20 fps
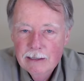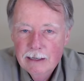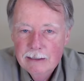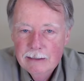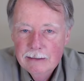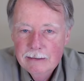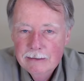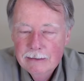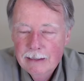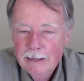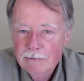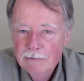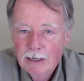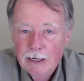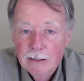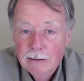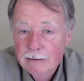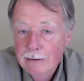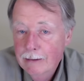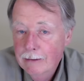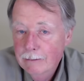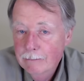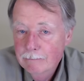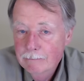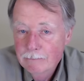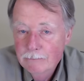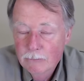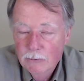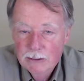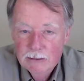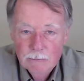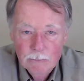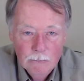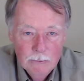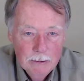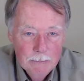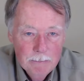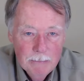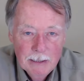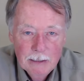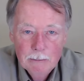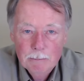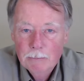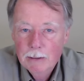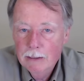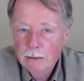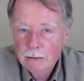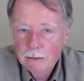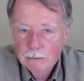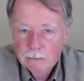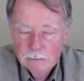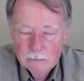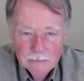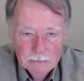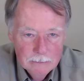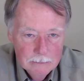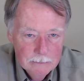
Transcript: I have a hard time with repair parts,